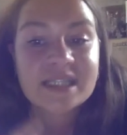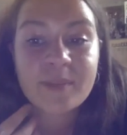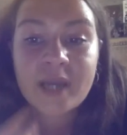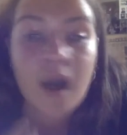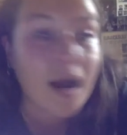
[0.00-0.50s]

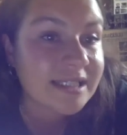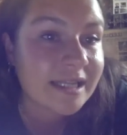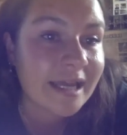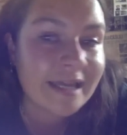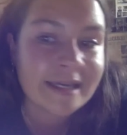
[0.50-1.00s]
can be
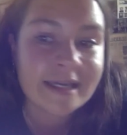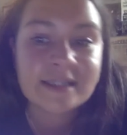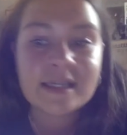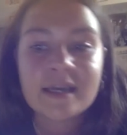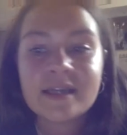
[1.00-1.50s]

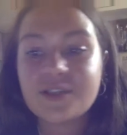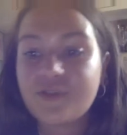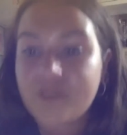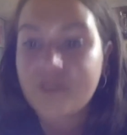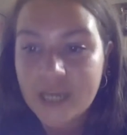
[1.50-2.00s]
isolated,
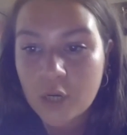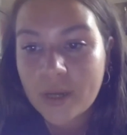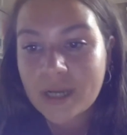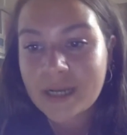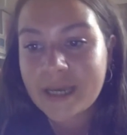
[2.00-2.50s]
defeated
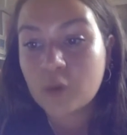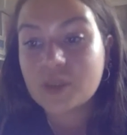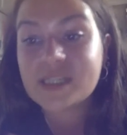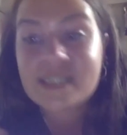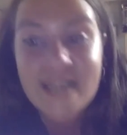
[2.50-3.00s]
quickly, or
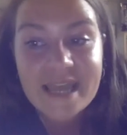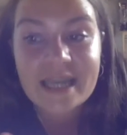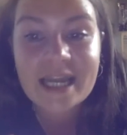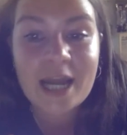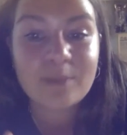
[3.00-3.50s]
the state
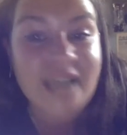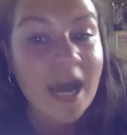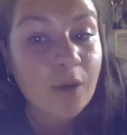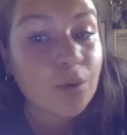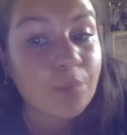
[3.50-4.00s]
can clamp
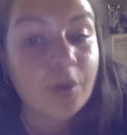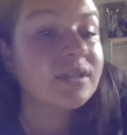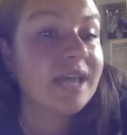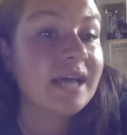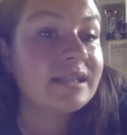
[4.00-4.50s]
down on
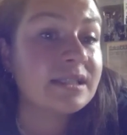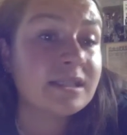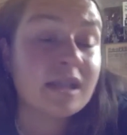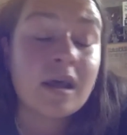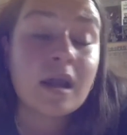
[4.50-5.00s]

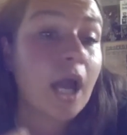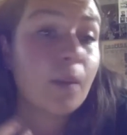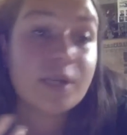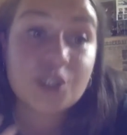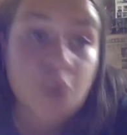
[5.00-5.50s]
protests,
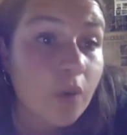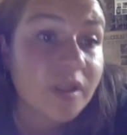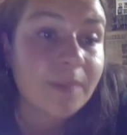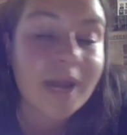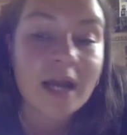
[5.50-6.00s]
like we saw
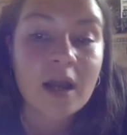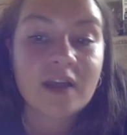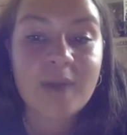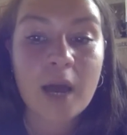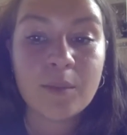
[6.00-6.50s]
in the Black
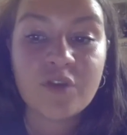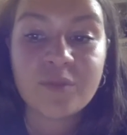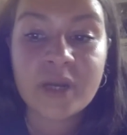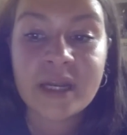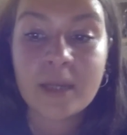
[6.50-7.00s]
Lives Matter
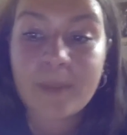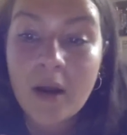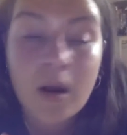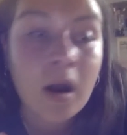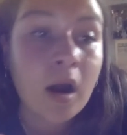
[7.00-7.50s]
movement in
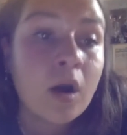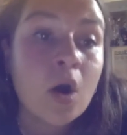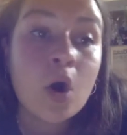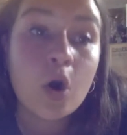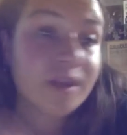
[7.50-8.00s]
America,
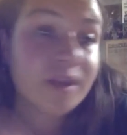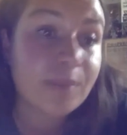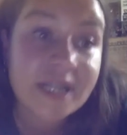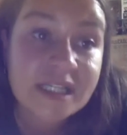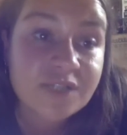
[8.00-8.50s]
or at the
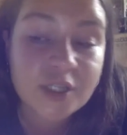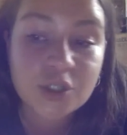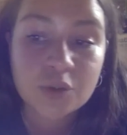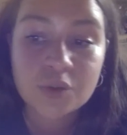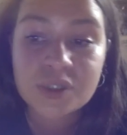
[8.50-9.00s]
police
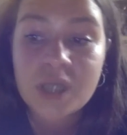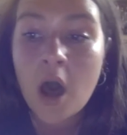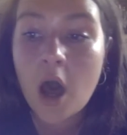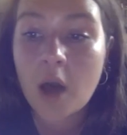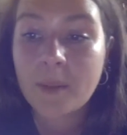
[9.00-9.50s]
vigils
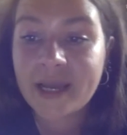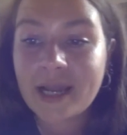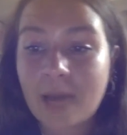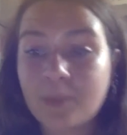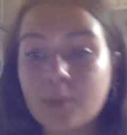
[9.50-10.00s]
in
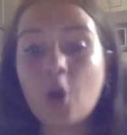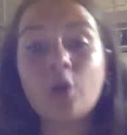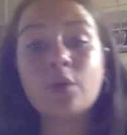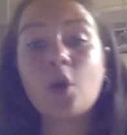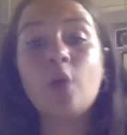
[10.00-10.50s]
Clapham
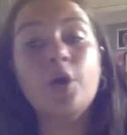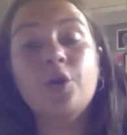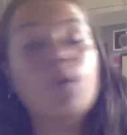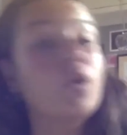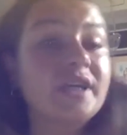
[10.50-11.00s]

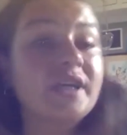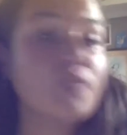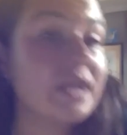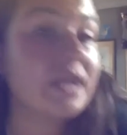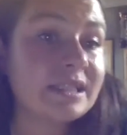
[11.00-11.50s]
Common, or the
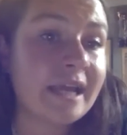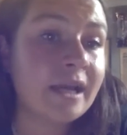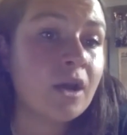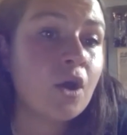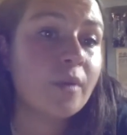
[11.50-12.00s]
Israeli
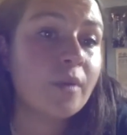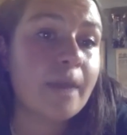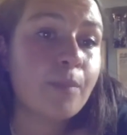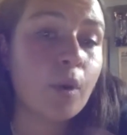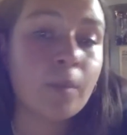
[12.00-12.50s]
state when
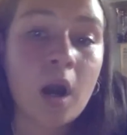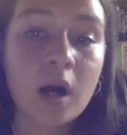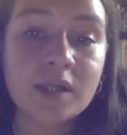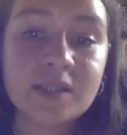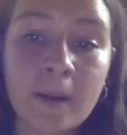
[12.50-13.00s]
they bombed
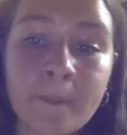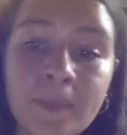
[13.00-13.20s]
Gaza.